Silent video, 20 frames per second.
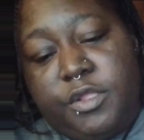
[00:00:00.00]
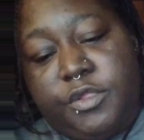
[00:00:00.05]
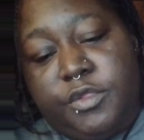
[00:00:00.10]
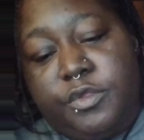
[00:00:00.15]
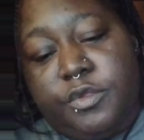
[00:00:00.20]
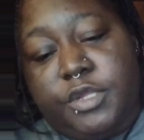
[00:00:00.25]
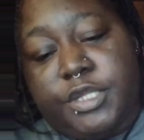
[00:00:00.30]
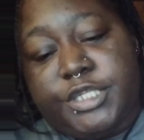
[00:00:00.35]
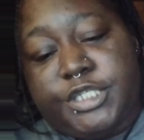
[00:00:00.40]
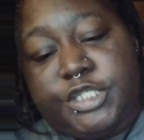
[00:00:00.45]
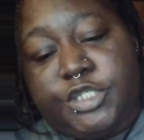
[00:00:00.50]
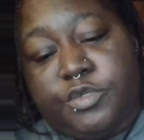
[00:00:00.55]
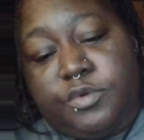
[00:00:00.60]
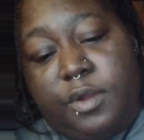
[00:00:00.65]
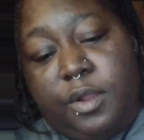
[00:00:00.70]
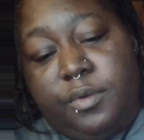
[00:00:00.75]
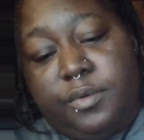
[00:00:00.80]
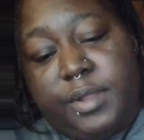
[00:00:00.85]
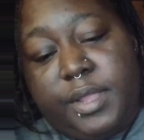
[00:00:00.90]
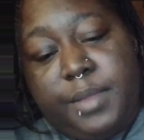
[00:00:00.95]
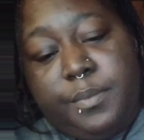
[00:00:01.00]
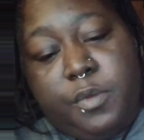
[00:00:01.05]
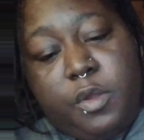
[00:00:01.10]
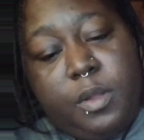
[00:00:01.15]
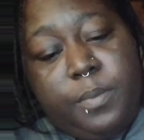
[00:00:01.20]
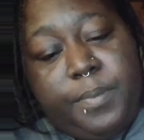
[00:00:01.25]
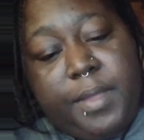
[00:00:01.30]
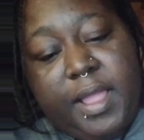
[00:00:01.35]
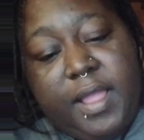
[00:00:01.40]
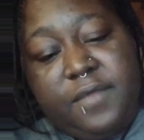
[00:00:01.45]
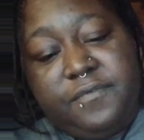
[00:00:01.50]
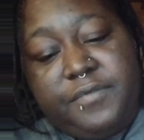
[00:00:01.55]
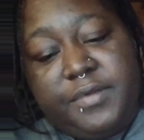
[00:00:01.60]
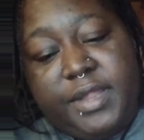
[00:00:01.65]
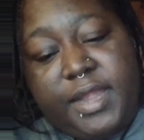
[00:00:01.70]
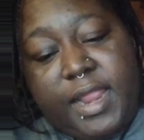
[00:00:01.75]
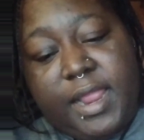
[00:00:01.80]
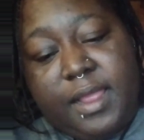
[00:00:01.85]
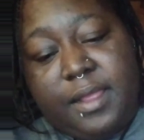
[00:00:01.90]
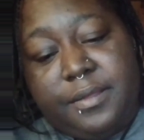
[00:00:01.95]
You are stronger and more powerful
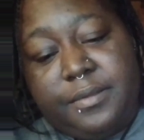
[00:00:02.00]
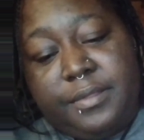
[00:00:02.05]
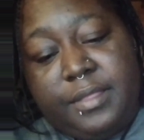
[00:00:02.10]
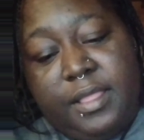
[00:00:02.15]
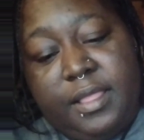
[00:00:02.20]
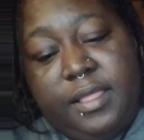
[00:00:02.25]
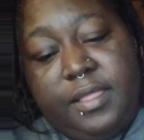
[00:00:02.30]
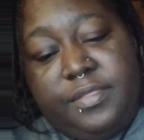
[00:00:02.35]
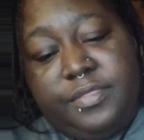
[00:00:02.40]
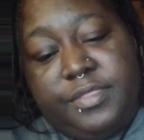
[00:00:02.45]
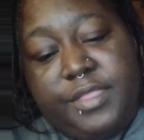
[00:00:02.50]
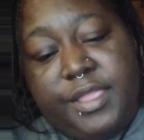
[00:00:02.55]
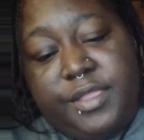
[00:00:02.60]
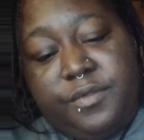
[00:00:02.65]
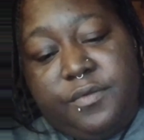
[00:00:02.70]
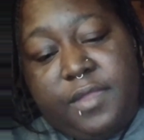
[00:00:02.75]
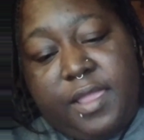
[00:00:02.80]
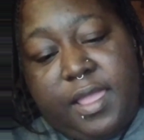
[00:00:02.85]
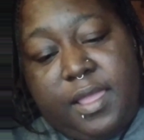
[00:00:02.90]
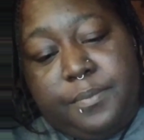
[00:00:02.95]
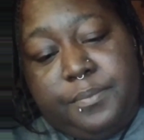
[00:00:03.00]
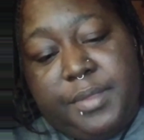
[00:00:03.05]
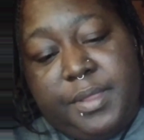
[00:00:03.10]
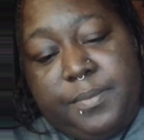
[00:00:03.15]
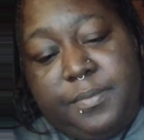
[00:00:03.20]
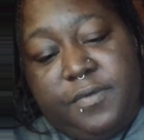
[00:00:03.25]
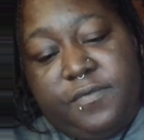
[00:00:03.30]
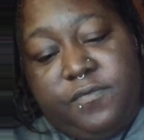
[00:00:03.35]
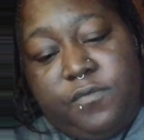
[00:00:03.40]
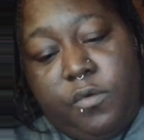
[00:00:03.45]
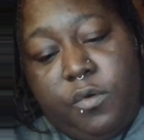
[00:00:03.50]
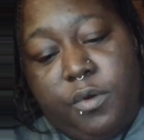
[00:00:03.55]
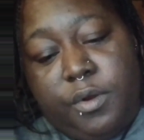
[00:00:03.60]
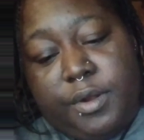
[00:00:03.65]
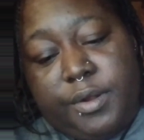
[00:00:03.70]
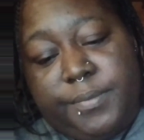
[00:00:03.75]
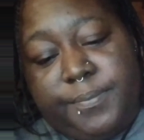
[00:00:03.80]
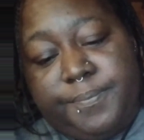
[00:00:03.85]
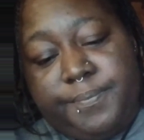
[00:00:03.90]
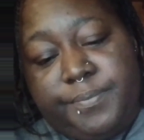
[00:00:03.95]
now than you have been
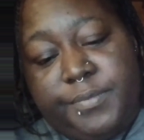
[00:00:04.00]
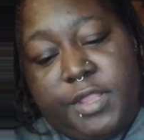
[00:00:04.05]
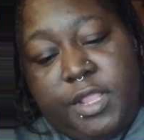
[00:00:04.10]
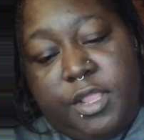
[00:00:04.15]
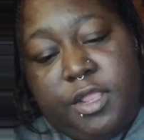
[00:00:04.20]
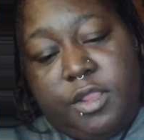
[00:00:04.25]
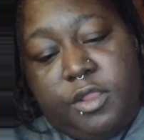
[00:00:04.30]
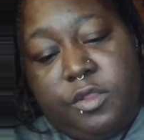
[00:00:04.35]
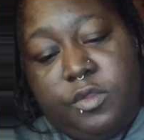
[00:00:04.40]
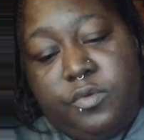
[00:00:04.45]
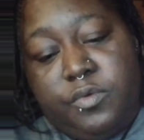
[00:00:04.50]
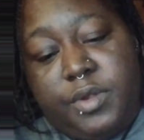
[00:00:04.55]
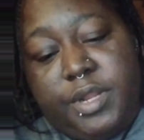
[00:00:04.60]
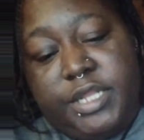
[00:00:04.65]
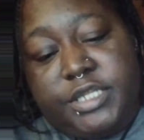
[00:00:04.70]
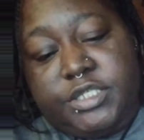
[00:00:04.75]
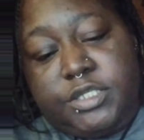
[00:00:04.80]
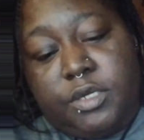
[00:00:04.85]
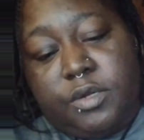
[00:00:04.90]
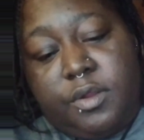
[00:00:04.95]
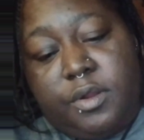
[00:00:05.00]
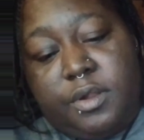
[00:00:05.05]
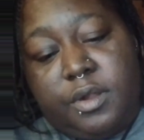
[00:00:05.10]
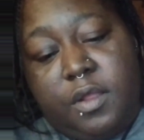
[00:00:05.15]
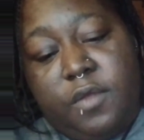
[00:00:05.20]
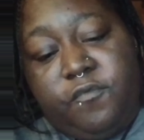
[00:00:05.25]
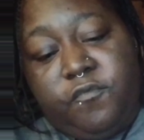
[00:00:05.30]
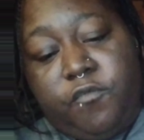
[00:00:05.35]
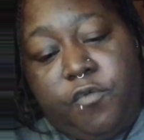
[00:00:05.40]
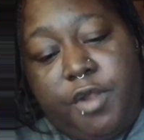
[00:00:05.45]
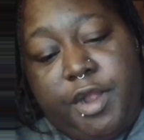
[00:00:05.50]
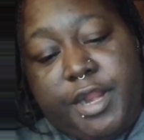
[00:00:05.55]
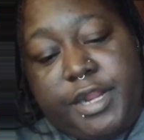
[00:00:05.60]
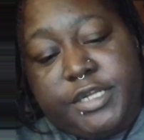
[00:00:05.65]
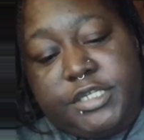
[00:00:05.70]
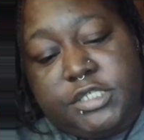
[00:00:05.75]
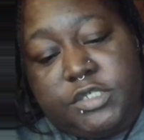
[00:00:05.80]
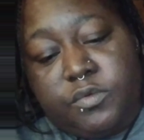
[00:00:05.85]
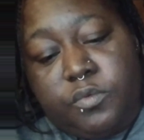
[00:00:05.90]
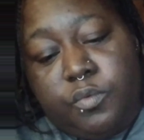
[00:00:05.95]
before. You need to learn
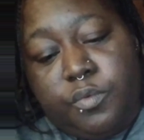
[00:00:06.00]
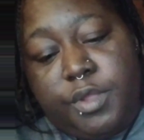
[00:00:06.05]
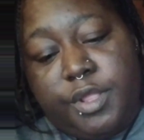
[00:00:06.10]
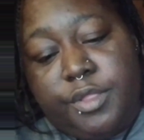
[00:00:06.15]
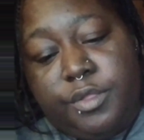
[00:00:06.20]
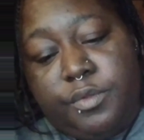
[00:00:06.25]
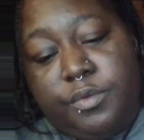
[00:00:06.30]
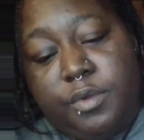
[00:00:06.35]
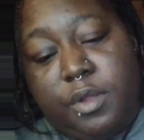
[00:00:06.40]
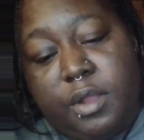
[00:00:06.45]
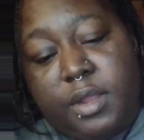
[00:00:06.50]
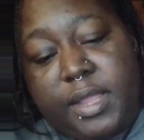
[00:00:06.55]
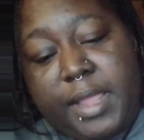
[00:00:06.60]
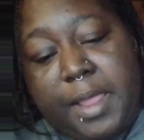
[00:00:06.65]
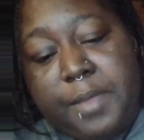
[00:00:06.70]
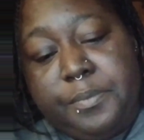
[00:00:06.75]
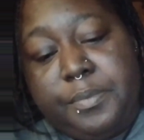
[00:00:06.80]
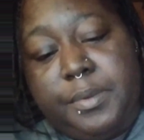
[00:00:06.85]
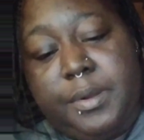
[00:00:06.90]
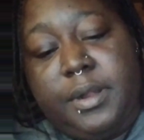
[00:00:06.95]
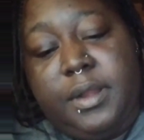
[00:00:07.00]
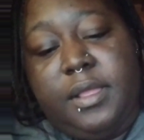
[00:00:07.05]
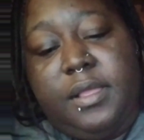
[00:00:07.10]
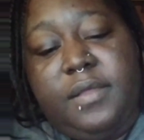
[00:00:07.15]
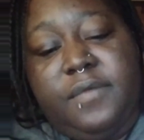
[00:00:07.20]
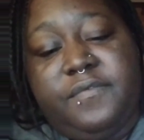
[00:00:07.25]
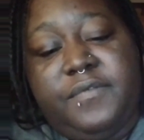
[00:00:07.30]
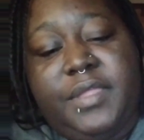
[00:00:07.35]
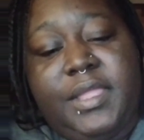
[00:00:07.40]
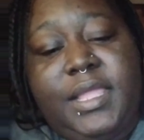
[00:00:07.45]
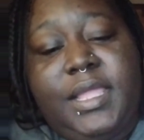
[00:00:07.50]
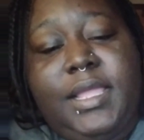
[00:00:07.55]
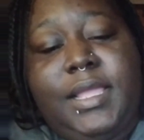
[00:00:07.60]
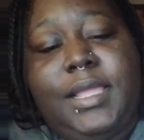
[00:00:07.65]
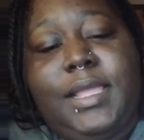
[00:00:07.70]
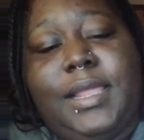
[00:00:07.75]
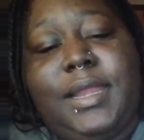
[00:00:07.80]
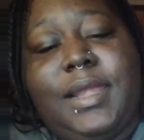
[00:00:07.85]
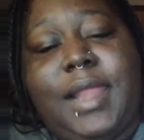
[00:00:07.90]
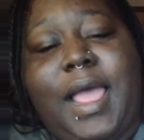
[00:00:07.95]
afresh what you are capable of,
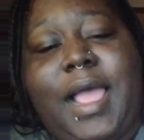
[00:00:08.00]
and